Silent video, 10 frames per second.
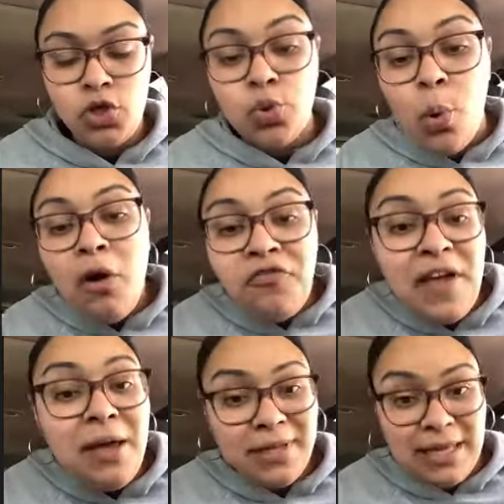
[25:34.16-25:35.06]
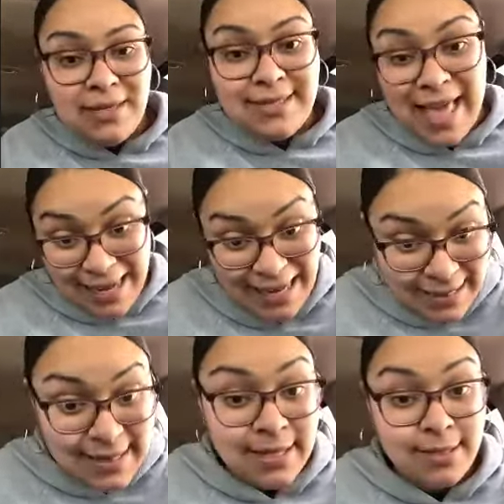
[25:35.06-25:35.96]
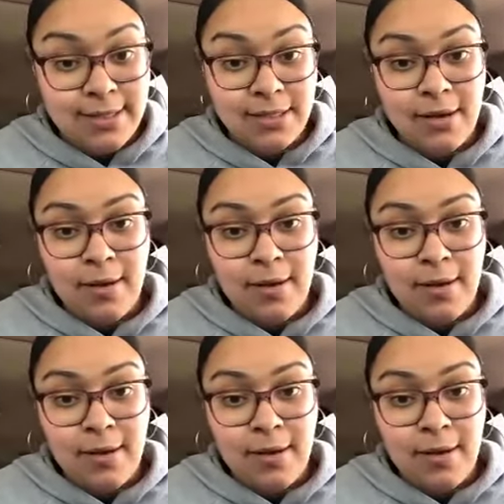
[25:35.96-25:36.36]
12 families that need this.